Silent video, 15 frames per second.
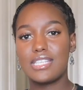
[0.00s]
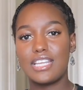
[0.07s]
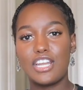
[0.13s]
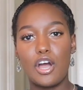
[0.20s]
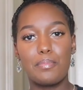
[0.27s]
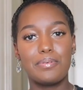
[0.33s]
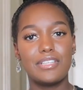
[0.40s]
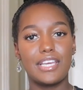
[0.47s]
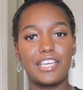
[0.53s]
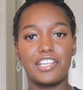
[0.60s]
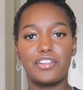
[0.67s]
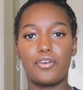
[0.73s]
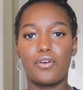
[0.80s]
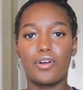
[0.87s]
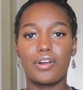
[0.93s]
is in no
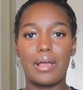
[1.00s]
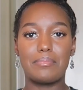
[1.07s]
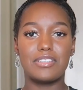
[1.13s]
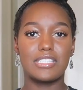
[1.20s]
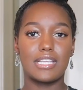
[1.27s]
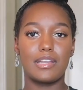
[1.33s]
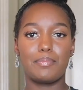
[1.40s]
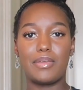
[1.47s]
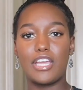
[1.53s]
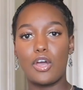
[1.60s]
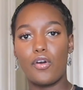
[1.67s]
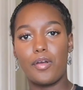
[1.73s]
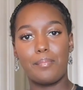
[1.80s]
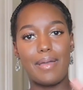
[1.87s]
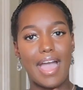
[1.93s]
particular order. I'm just going to be
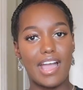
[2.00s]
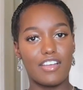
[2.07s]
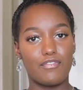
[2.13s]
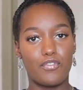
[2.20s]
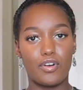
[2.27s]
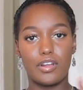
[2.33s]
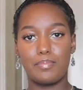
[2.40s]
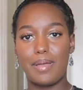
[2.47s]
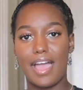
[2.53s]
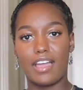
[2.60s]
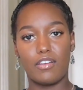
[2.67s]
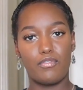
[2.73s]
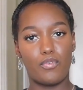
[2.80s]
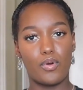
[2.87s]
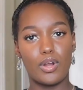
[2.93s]
going back and forth.
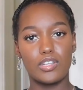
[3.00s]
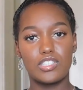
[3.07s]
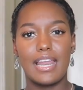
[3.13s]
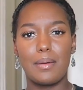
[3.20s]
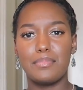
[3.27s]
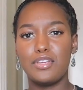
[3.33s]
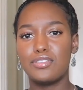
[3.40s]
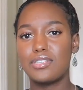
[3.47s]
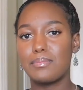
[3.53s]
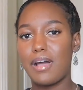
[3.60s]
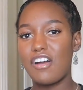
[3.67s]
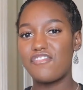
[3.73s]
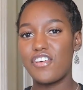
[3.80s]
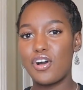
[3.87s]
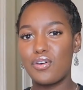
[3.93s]
And I'm using
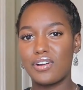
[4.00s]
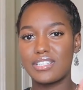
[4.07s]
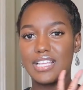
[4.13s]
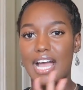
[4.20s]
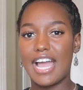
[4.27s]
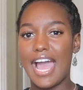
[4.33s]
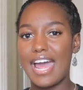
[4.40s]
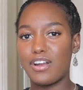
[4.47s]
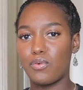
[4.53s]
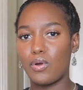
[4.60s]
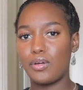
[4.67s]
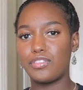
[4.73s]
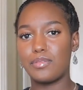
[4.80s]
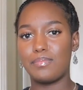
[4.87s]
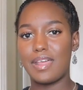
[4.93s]
my phone because I kind of
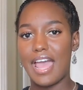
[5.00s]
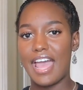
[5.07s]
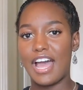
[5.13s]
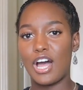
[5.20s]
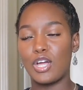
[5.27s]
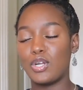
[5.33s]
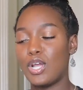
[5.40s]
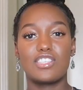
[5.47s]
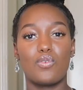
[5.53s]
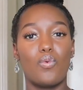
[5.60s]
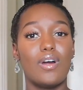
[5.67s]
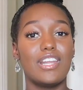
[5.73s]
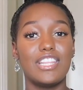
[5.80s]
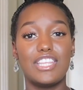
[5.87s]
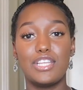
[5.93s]
wrote them down. So
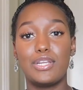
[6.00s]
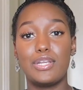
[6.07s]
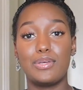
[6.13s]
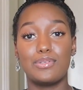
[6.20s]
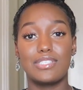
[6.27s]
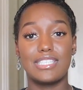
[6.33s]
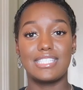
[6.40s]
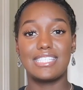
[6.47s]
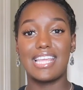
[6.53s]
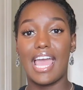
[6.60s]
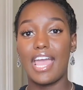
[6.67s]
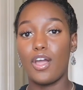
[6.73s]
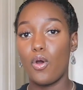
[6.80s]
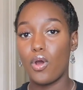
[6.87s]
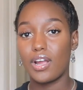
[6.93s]
one of the do's is
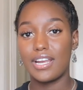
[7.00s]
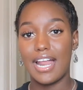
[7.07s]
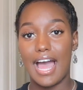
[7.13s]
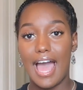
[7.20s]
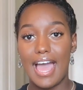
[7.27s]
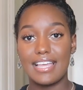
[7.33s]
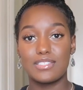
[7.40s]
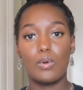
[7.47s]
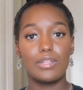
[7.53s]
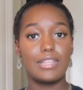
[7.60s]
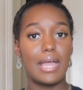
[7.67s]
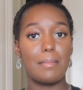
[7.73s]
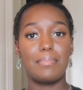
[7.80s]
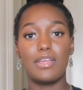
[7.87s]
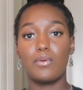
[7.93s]
stay organized, whether
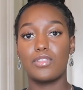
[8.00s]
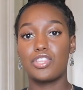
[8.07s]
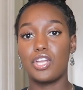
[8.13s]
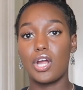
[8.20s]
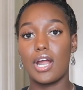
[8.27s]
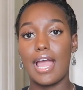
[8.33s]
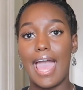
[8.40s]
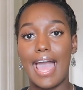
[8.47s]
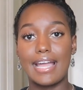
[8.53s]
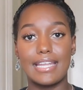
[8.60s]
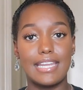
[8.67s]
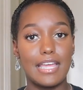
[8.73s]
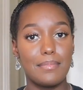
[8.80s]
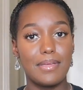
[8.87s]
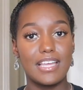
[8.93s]
that be with your
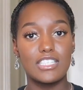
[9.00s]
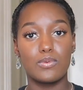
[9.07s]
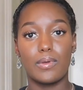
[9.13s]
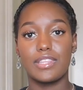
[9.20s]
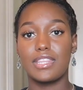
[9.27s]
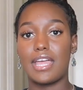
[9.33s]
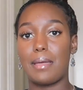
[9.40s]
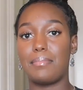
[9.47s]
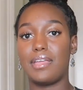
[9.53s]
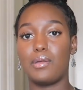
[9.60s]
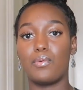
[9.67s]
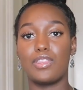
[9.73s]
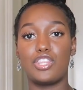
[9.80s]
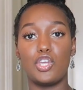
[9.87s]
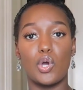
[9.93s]
academics, whether that be
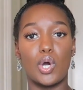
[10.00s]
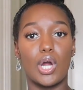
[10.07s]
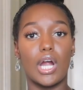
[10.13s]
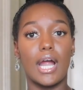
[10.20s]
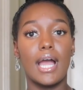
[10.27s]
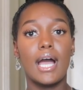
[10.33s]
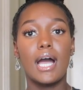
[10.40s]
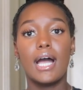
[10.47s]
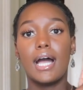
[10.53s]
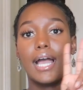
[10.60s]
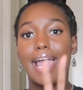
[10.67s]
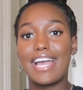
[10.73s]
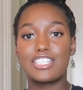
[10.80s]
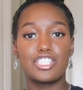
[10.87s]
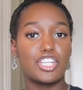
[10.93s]
with your
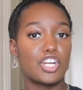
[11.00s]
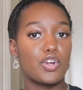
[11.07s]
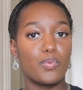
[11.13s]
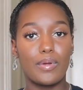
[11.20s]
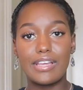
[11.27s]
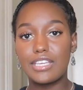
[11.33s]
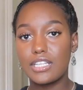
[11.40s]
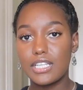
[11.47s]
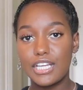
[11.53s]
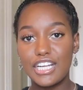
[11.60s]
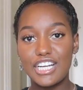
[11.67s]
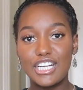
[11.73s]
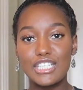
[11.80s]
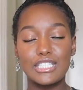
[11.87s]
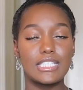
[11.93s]

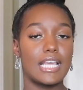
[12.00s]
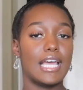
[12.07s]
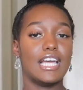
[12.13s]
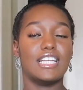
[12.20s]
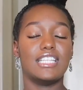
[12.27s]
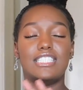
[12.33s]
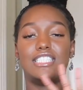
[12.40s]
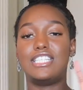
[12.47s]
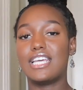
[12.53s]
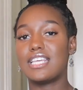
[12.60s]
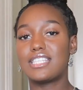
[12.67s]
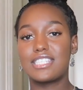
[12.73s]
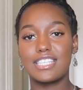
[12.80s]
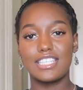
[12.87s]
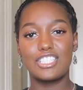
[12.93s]
extracurriculars.
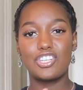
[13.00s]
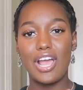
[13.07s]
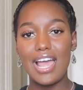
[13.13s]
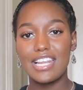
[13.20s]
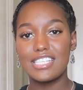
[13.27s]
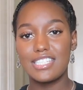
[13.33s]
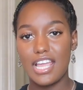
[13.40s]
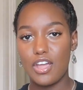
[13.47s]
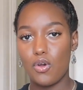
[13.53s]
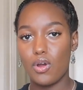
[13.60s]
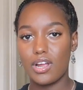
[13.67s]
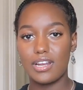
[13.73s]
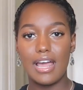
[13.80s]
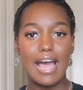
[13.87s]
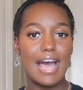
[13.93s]
Just try to stay
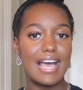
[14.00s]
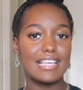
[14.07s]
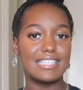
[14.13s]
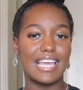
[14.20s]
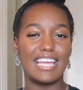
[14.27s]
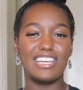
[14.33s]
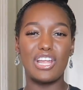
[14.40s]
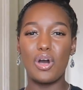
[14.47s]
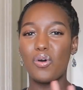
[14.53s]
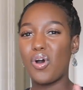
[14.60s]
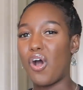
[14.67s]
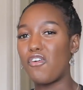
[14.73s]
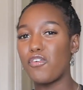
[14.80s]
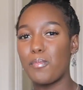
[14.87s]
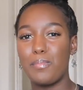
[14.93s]
organized and don't
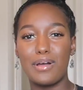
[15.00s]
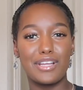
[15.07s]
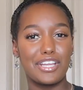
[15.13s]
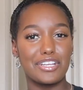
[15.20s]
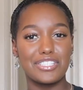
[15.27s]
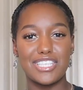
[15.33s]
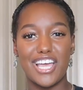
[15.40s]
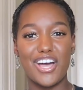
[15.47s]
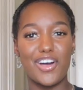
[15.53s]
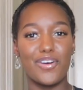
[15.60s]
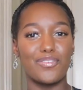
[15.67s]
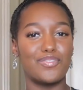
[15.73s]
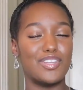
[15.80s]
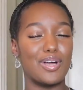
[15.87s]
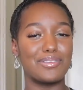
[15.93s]
overbook
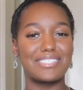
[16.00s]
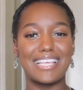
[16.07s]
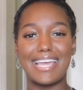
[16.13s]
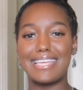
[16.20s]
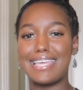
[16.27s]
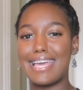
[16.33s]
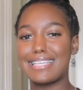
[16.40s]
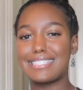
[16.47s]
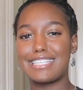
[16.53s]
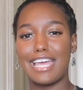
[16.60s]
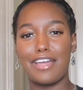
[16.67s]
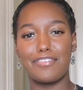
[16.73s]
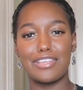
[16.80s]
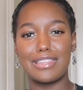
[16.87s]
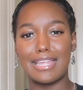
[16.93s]
yourself. Don't say yes to
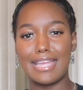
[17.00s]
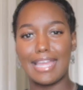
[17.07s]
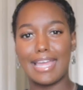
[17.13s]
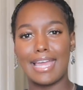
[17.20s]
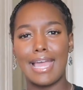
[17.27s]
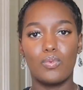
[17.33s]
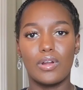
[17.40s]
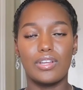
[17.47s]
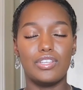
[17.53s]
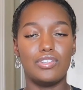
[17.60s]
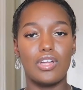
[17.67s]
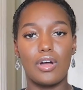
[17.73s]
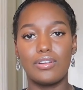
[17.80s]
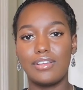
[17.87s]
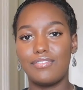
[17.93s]
everything where you
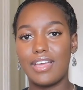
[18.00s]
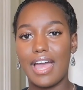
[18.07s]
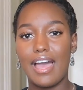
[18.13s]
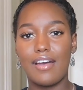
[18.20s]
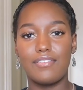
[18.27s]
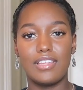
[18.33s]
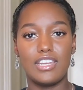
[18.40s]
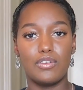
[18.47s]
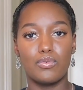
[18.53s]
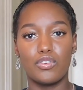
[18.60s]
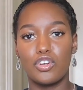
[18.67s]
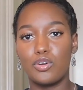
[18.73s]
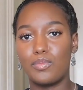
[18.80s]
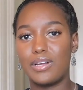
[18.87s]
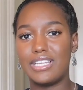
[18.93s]
don't even have any
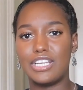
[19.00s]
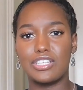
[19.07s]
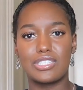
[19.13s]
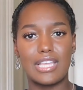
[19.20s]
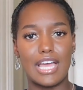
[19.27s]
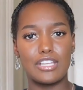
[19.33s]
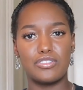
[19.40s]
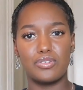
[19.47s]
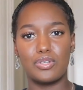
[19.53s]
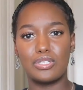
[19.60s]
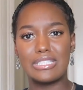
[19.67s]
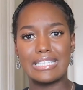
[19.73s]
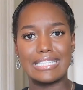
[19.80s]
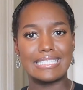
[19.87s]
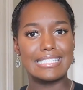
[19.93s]
room on your schedule
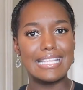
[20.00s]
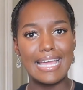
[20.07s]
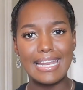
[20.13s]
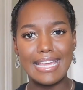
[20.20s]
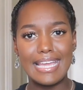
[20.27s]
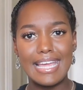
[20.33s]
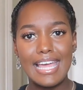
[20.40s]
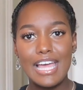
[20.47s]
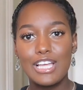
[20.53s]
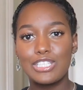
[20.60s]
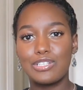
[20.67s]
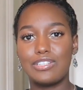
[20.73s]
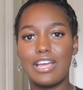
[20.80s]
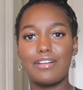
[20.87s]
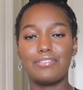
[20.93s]
to study.
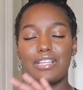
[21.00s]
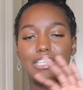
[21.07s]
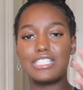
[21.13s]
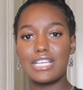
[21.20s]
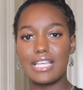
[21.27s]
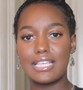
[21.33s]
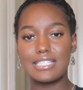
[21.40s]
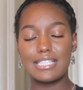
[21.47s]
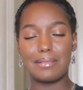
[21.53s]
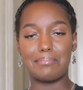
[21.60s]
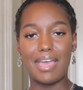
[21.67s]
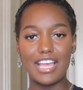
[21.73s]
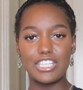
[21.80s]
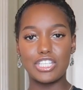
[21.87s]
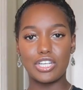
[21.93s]
So definitely just
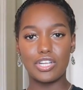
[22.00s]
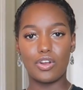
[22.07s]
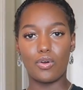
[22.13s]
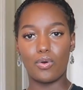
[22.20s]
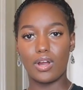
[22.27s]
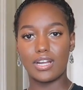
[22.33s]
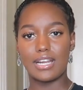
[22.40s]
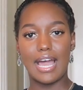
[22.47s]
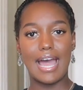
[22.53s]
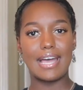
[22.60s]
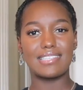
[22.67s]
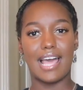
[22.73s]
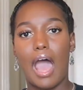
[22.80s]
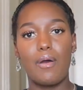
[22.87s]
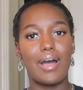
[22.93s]
make sure you're
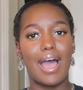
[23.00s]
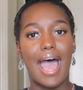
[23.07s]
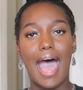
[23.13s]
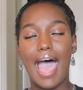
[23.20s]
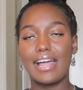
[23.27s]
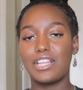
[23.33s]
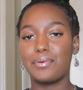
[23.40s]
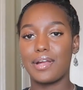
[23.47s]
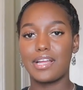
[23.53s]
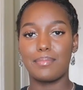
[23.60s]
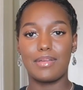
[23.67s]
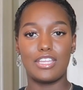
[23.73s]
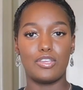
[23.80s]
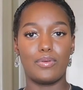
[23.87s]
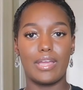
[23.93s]
organized. would highly
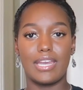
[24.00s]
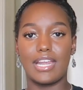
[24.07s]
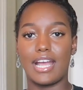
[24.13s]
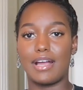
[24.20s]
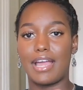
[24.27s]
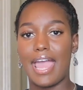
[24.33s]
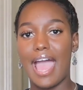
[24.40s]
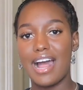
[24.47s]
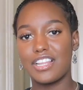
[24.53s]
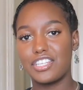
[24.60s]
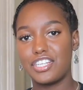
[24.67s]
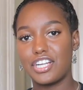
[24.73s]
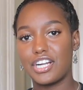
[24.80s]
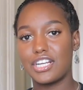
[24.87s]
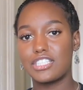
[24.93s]
recommend you getting a
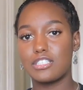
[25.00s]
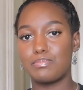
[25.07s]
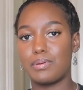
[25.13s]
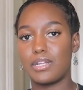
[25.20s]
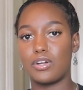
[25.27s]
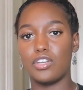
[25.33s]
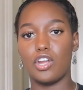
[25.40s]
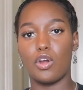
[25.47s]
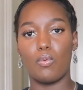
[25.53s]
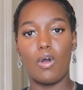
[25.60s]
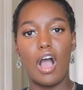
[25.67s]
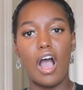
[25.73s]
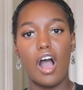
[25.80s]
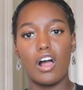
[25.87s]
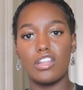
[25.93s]
calendar to put on your
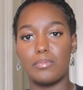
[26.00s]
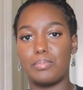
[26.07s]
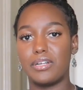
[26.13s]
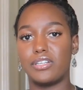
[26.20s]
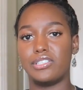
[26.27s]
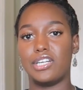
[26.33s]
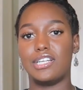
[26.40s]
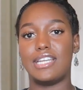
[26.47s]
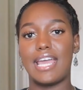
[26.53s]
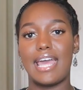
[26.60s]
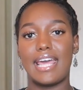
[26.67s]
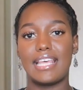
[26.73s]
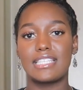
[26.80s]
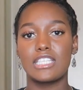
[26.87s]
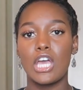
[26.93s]
wall or put on your
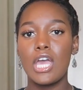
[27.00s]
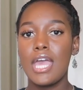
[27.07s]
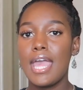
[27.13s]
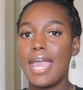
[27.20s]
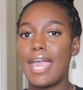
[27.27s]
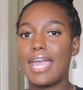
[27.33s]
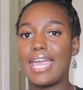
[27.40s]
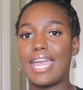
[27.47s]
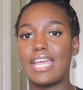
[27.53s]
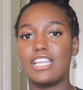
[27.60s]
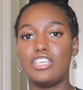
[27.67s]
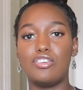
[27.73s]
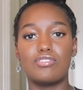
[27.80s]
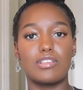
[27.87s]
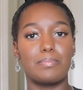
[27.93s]
desk, and
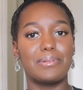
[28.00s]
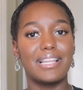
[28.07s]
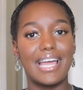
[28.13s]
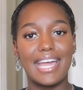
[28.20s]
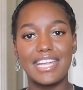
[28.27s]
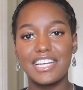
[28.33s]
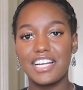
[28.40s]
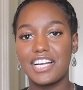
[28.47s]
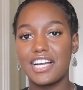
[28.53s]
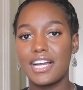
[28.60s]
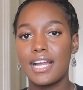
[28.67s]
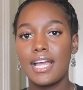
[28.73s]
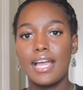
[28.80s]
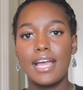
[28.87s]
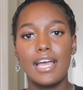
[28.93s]
use a planner.